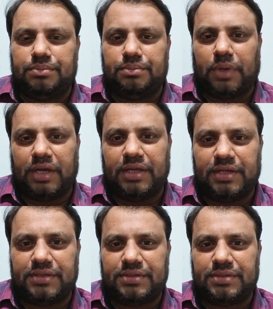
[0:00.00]

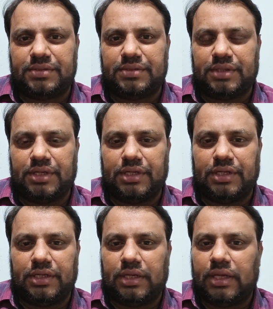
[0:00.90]
buyers
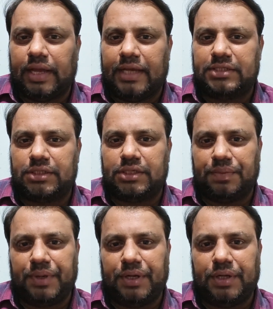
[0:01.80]
as a
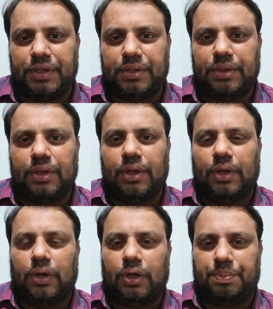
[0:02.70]
defendant
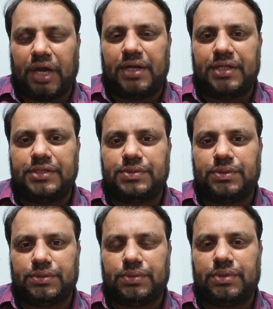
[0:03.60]
or parties to
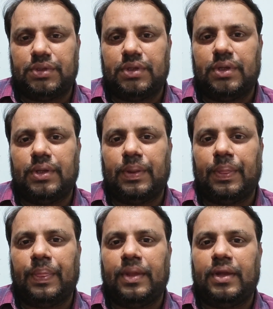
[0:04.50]
the suit
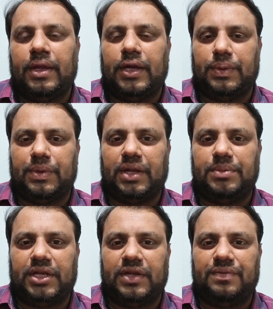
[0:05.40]
and to claim
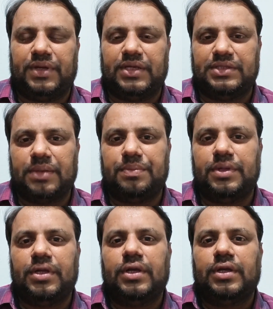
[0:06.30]
the relief against them.
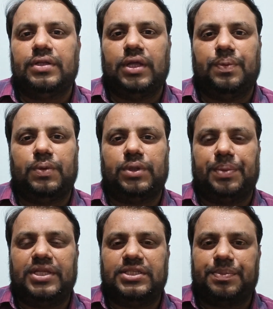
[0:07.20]
Therefore, the
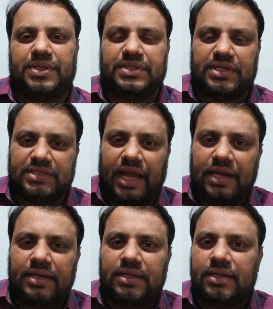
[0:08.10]
principle says
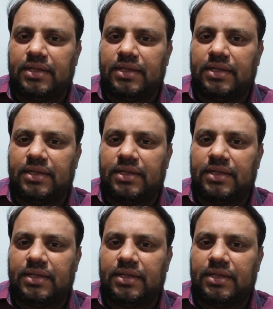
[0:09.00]
that